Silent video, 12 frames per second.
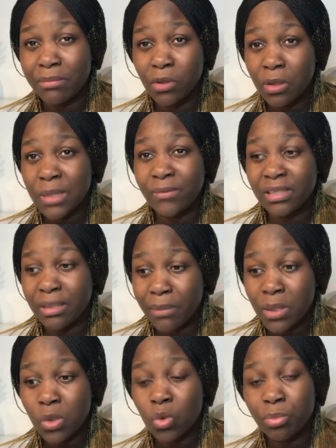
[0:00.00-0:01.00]
Because when the
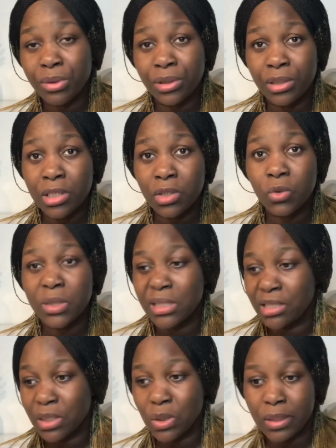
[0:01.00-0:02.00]
person who impregnated you is
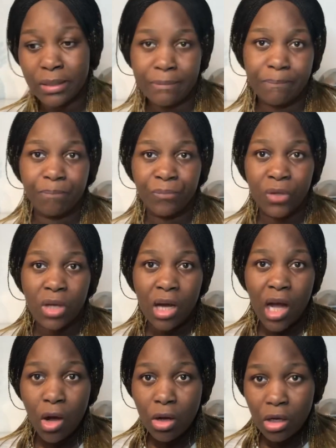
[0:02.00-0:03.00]
in asylum,
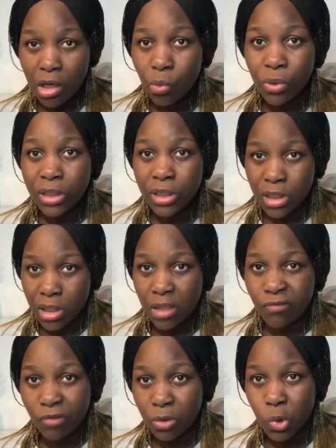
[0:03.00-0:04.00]
how long will it take
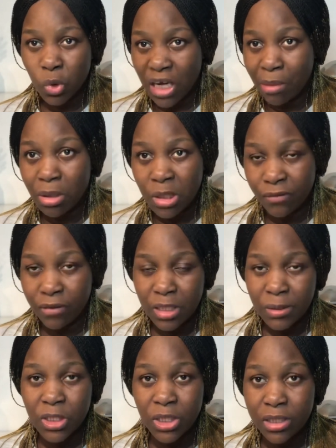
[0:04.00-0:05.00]
for you to come out of that
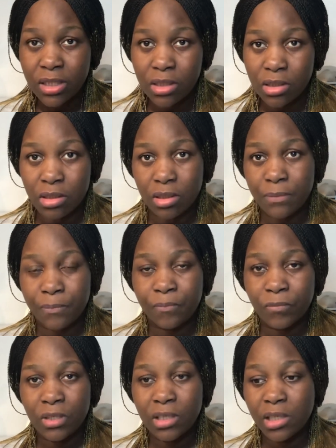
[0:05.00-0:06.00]
shit?
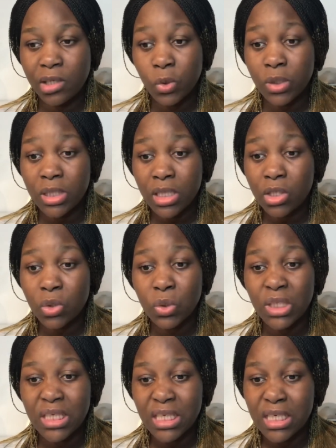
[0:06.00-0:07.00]
It will take you
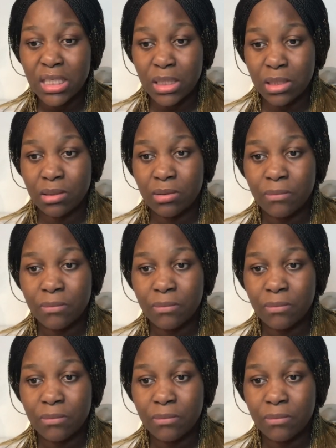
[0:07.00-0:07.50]
years.